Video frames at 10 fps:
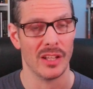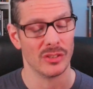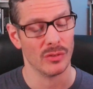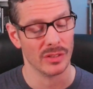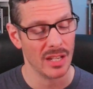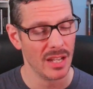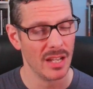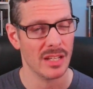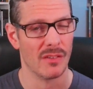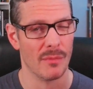And so it
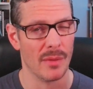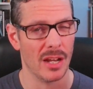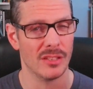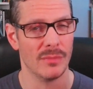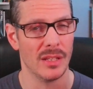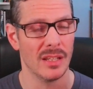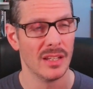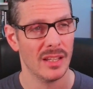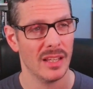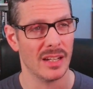kind of reminds me,
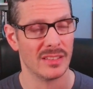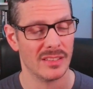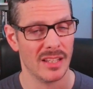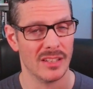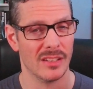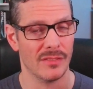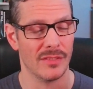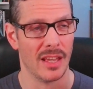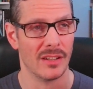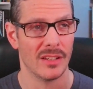in a sense, of
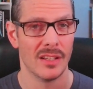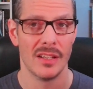that.